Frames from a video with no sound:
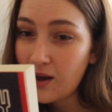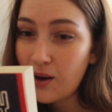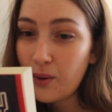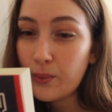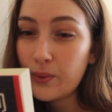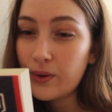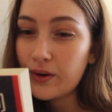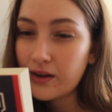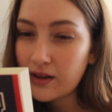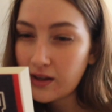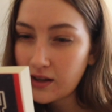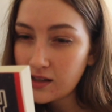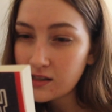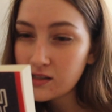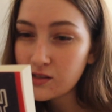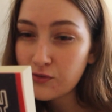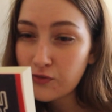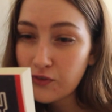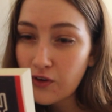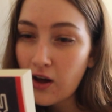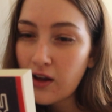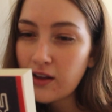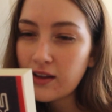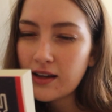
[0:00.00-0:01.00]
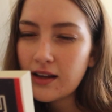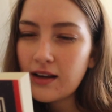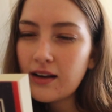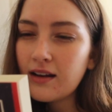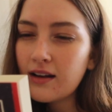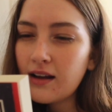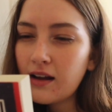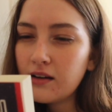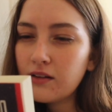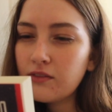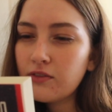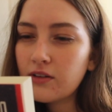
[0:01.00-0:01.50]
where kids fall in and
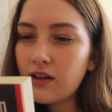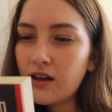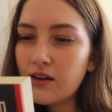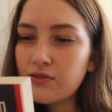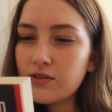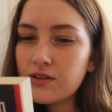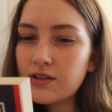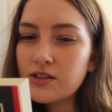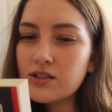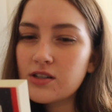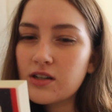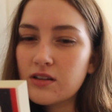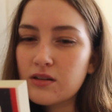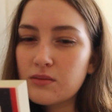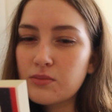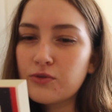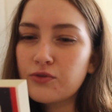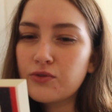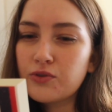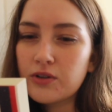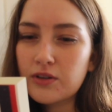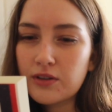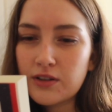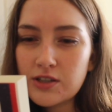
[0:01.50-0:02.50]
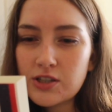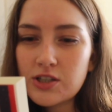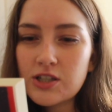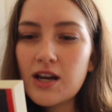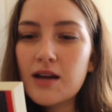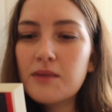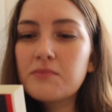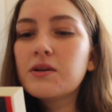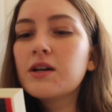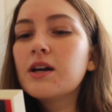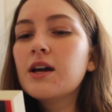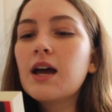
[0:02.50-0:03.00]
out of love with each other before
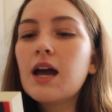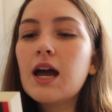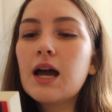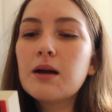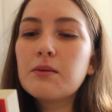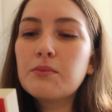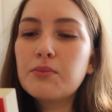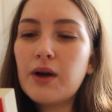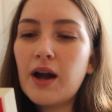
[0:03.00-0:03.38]
lunchtime and